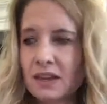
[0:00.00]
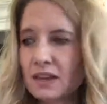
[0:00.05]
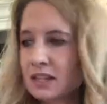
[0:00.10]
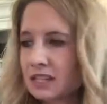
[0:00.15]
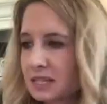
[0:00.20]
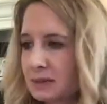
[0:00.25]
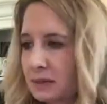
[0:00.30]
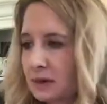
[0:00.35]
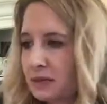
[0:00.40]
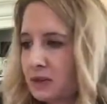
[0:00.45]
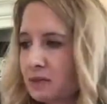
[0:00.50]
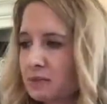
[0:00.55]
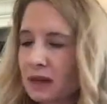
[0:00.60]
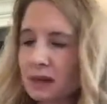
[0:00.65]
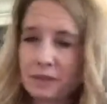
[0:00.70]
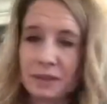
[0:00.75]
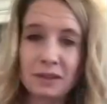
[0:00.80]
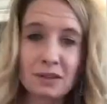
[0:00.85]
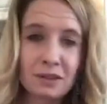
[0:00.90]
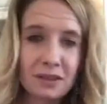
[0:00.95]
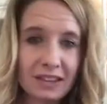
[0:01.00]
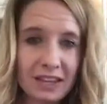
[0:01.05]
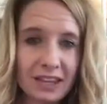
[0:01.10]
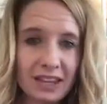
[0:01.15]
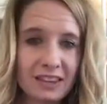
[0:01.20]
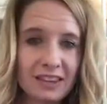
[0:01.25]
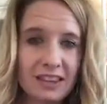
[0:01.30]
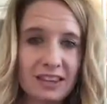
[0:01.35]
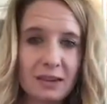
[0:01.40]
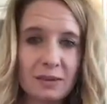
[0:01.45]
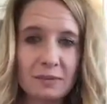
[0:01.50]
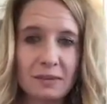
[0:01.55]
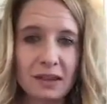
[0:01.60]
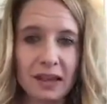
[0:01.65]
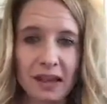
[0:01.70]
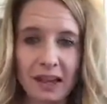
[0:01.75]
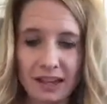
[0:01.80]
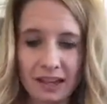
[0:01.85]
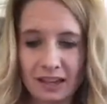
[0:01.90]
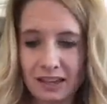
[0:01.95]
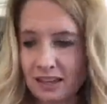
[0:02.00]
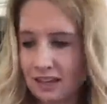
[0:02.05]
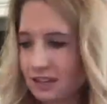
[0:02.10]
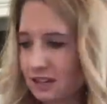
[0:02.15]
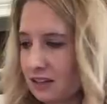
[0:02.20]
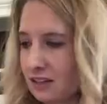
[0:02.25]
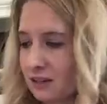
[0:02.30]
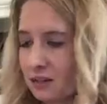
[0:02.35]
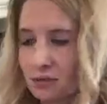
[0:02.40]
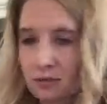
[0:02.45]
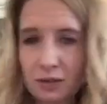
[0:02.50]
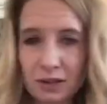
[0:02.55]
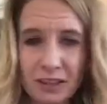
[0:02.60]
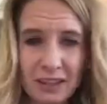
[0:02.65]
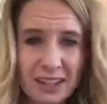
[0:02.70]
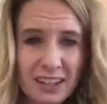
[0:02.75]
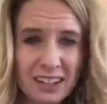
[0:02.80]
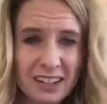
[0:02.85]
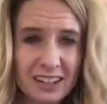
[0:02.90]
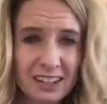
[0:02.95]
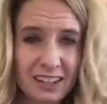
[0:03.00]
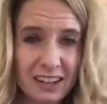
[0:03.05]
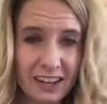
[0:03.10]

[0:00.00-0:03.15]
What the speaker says: Some of you may be looking at them like, really?